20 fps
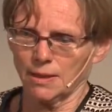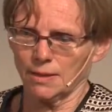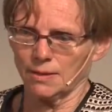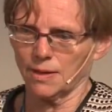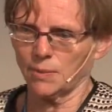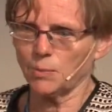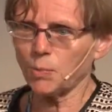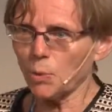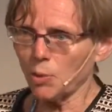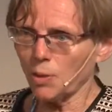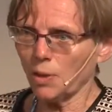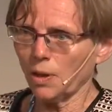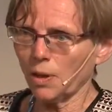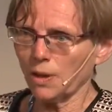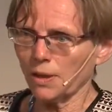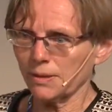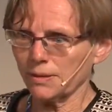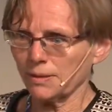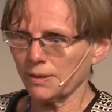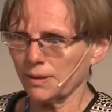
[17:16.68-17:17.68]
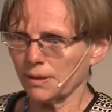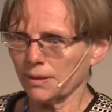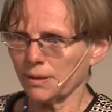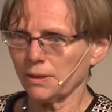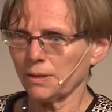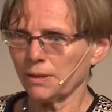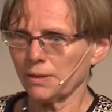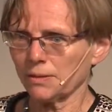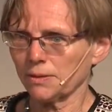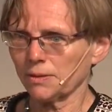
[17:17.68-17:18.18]
the poor and
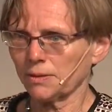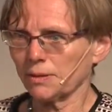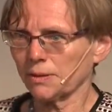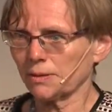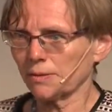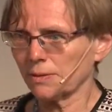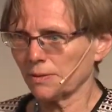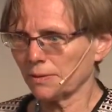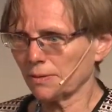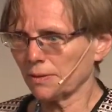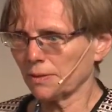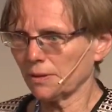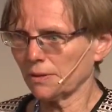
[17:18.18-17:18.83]
the